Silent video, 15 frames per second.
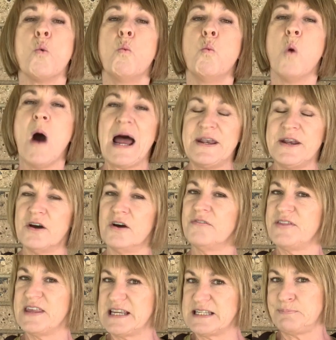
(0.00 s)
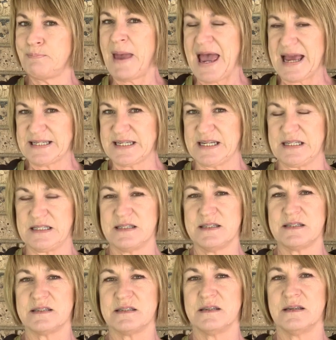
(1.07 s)
One of these
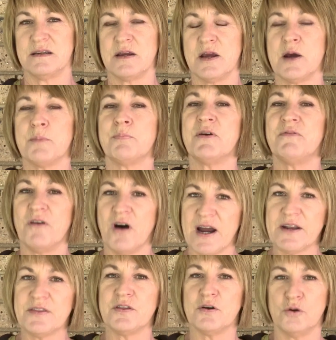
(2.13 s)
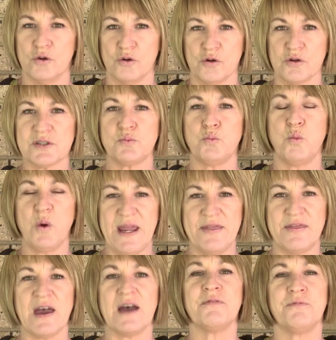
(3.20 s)
patterns provided the horse with
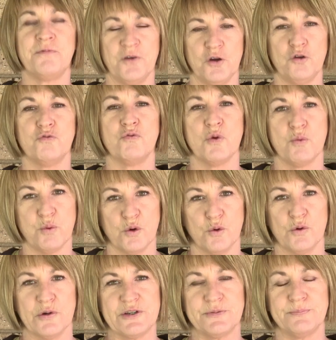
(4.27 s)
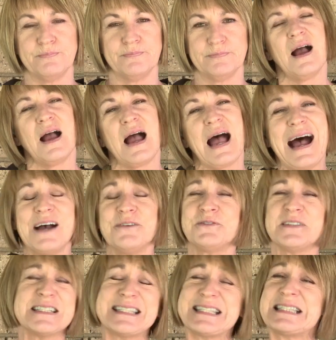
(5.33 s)
a food reward.
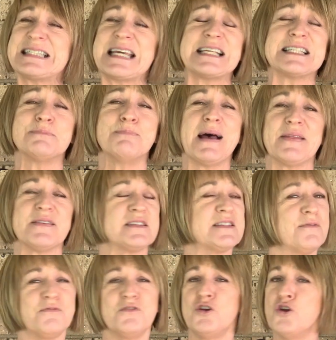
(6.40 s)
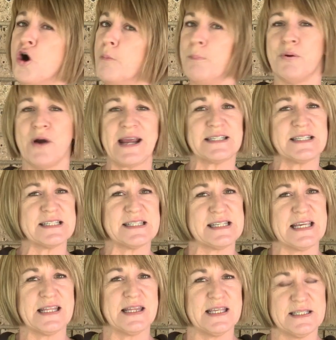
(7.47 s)
After 6 months of not
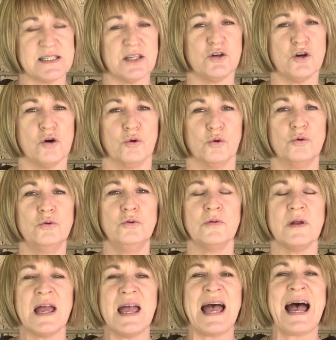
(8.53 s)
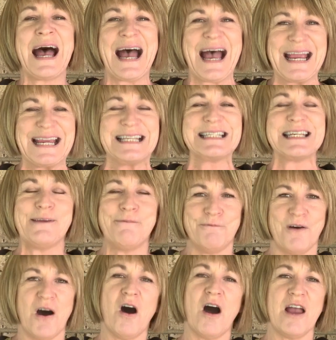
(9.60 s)
practicing this at all,
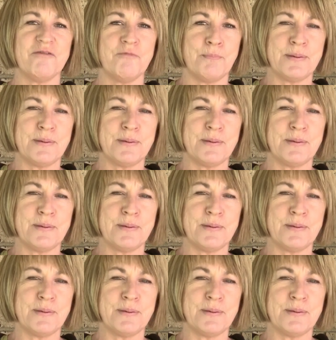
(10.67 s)
85%